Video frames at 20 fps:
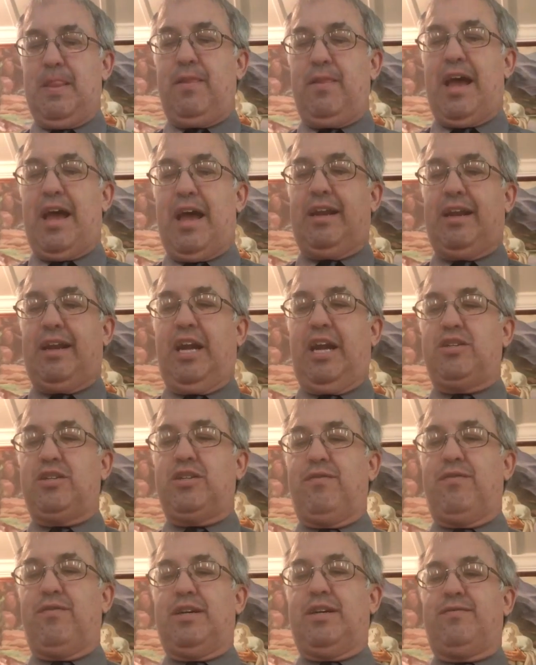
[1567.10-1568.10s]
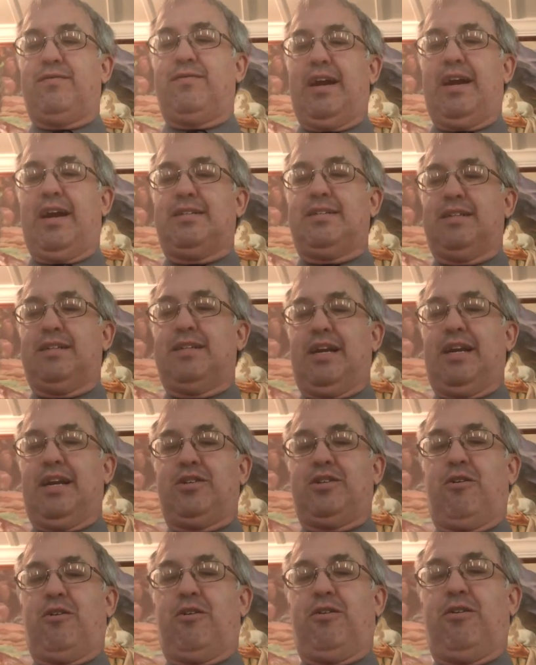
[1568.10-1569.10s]
That each of us faces an
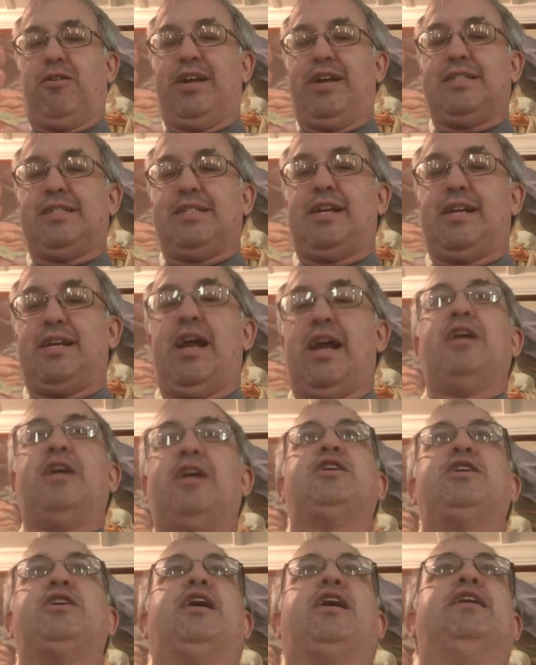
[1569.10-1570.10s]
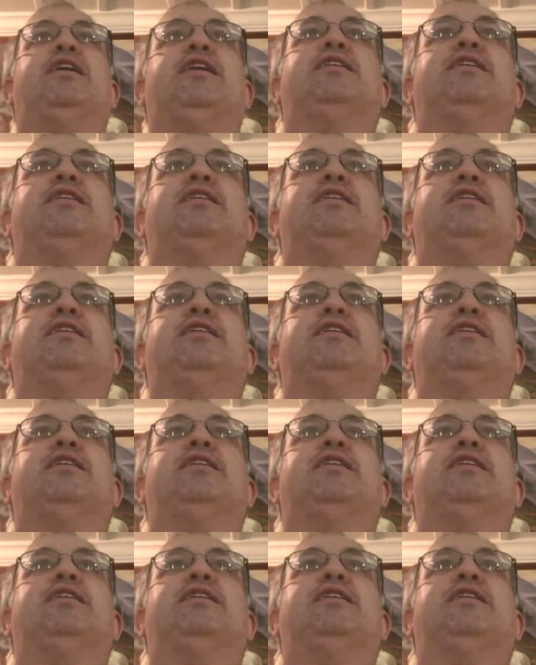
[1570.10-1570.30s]
eternal destination, and it